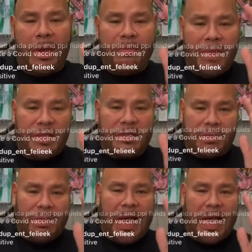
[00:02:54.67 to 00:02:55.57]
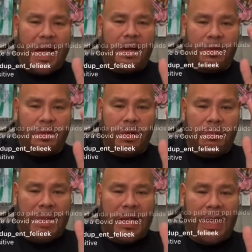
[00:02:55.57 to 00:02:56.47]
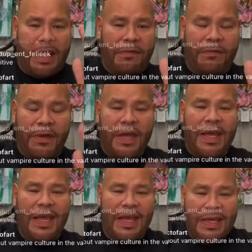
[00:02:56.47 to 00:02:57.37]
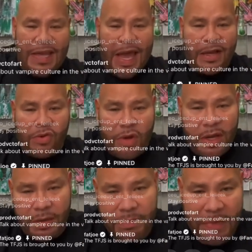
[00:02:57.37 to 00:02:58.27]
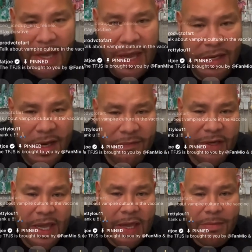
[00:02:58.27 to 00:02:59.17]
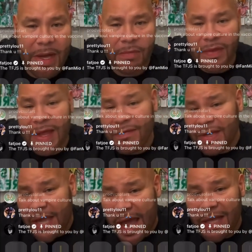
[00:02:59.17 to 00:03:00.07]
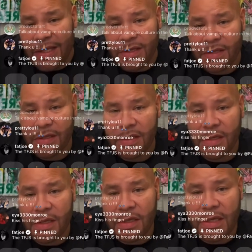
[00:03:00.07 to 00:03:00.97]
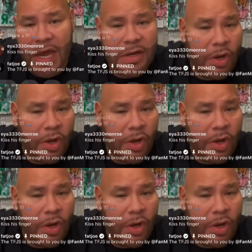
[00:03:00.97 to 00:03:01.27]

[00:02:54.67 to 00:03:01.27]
months of my house, of my life in that crib and never came out. Not even Khaled. Not